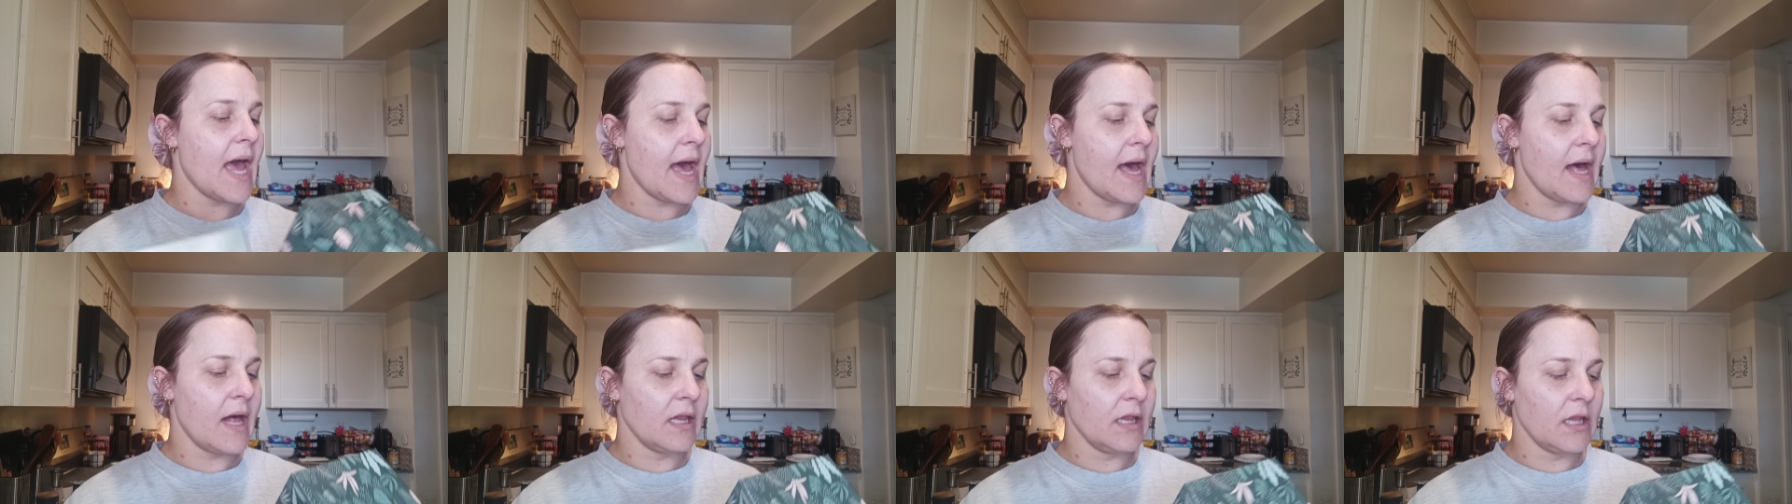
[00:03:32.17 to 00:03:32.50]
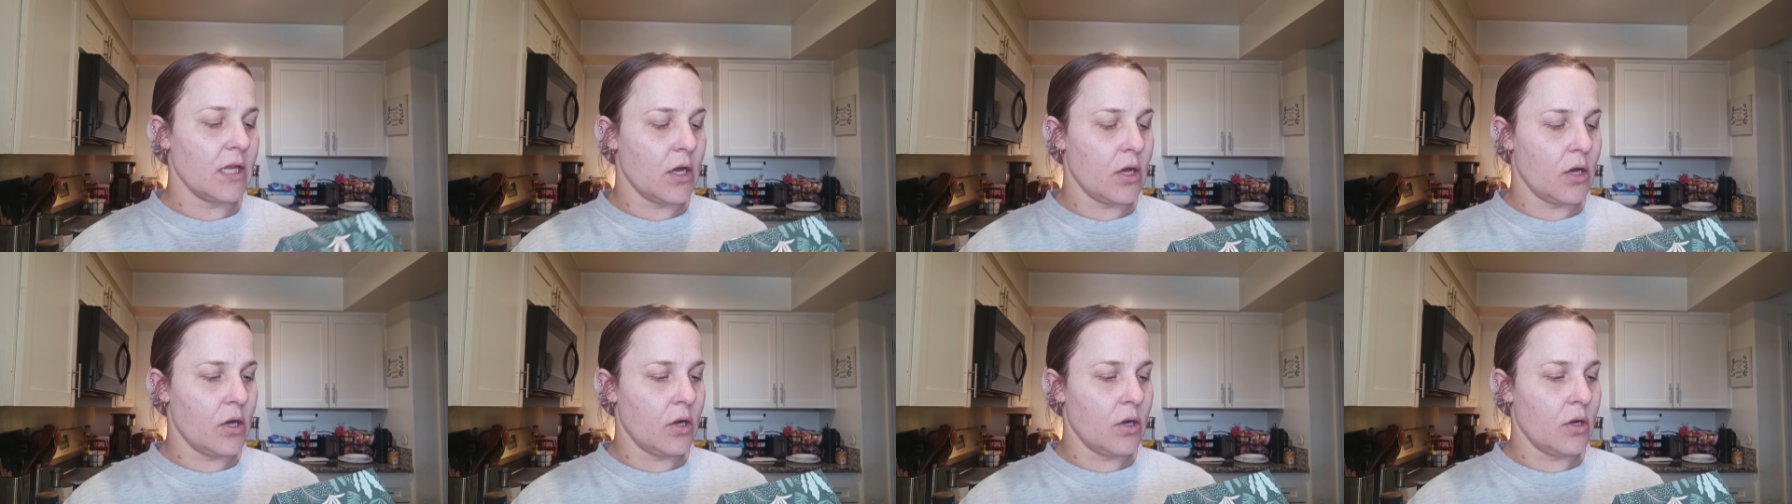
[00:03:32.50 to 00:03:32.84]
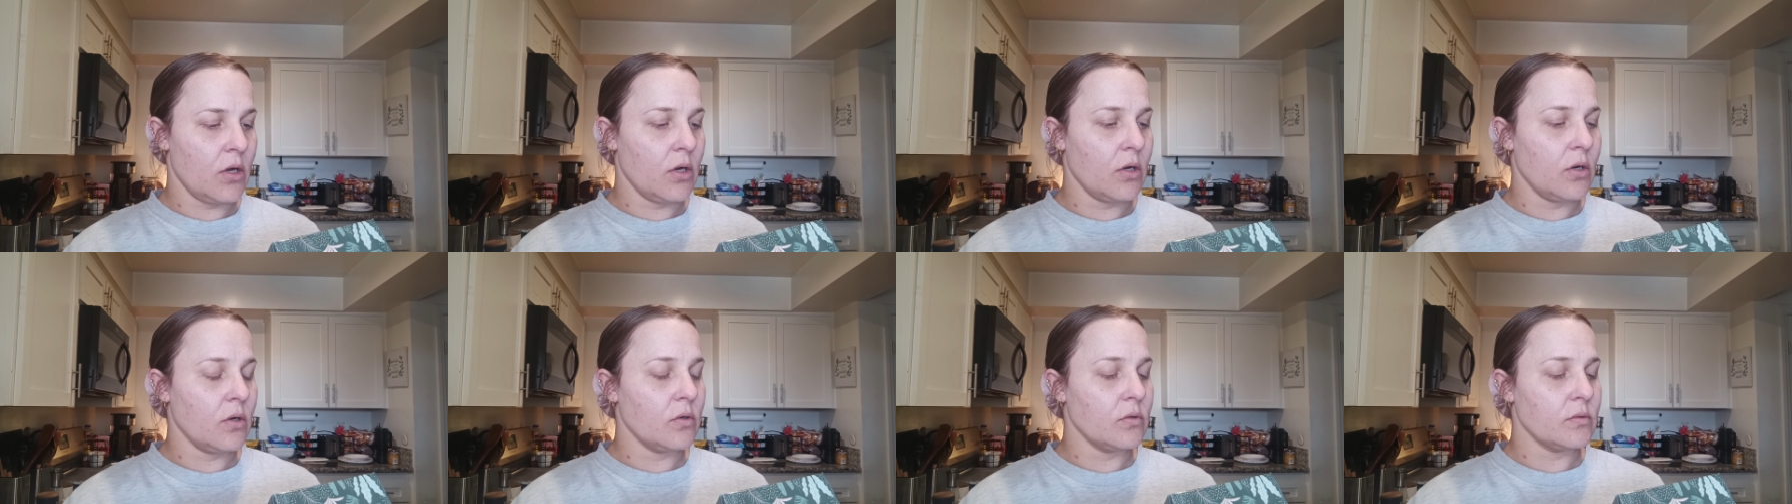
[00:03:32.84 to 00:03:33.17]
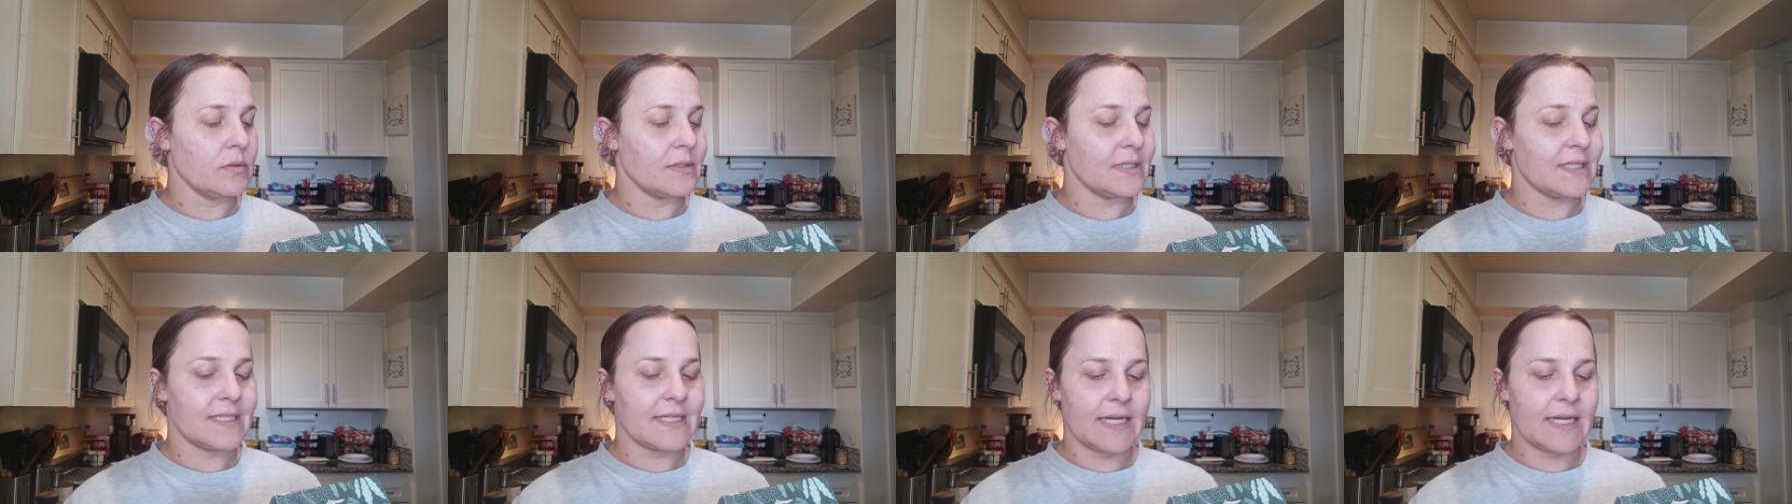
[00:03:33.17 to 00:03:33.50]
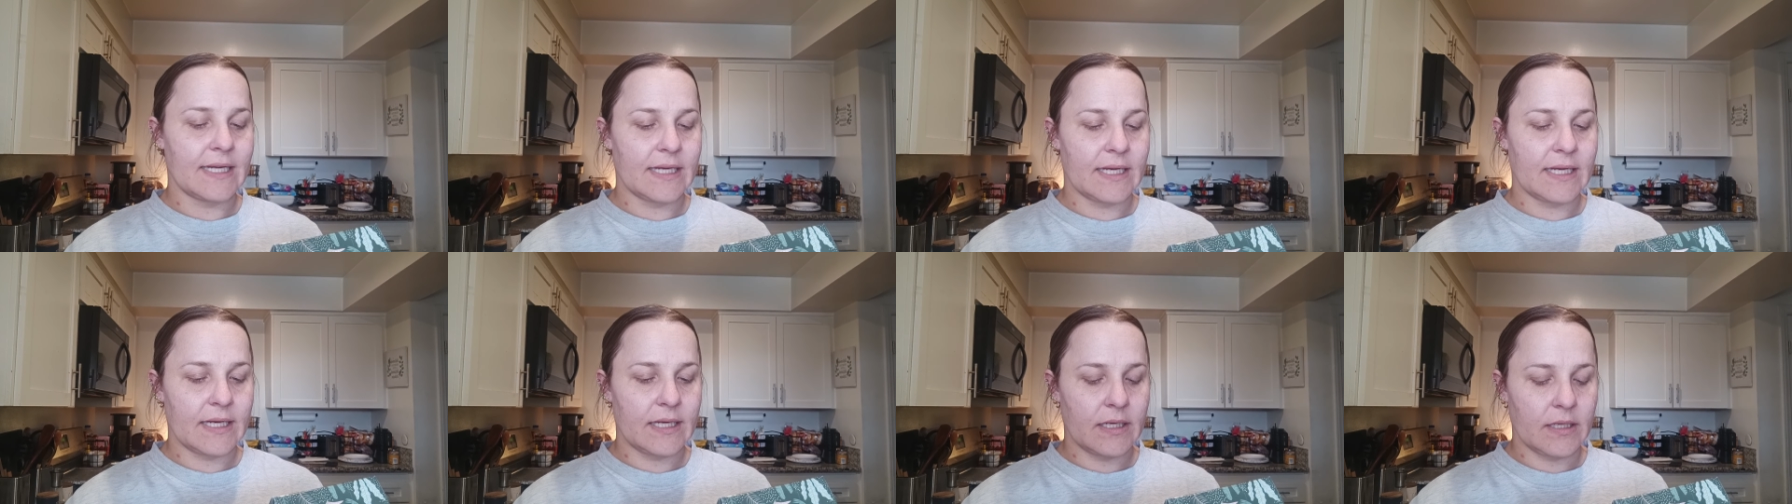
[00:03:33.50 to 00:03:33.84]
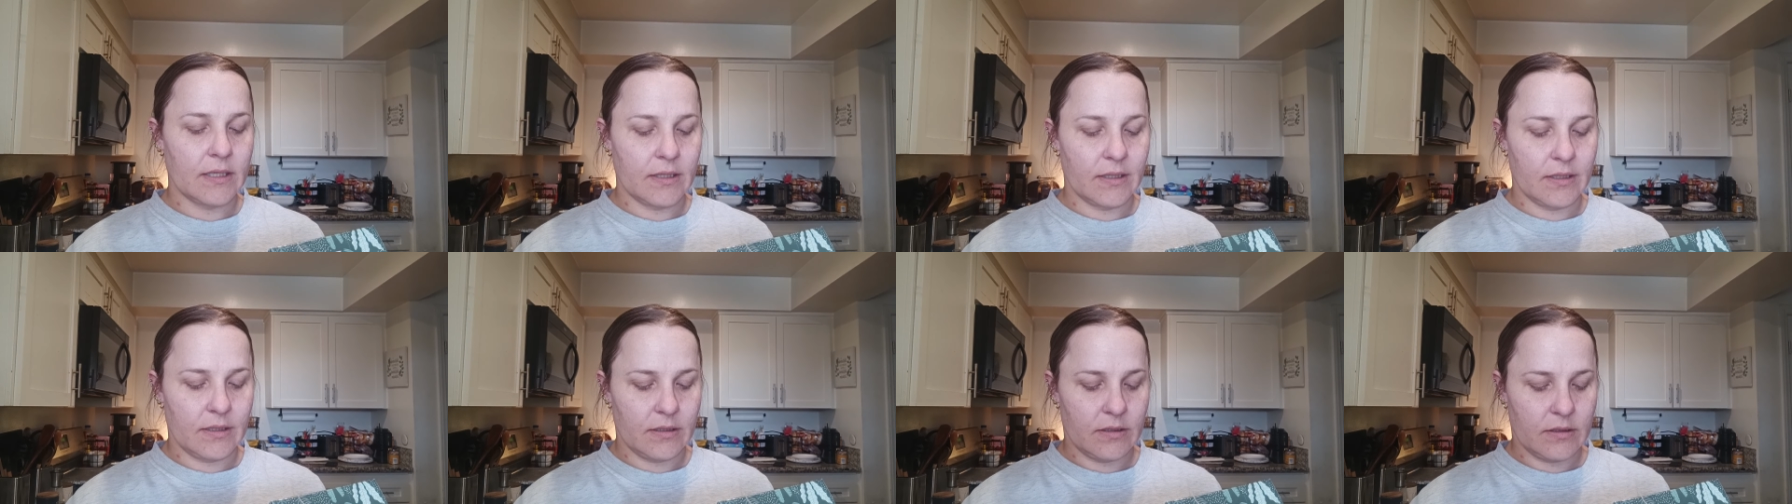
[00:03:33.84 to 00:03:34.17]
aloe. Dang
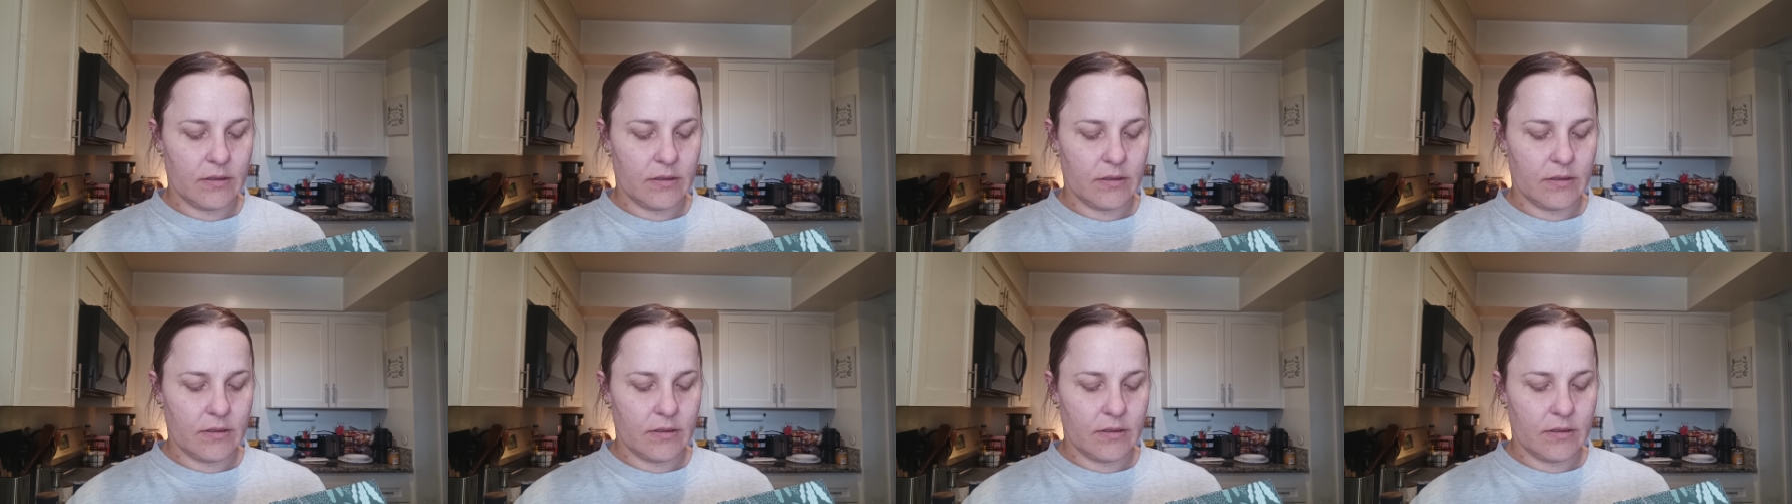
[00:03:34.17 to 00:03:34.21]
it.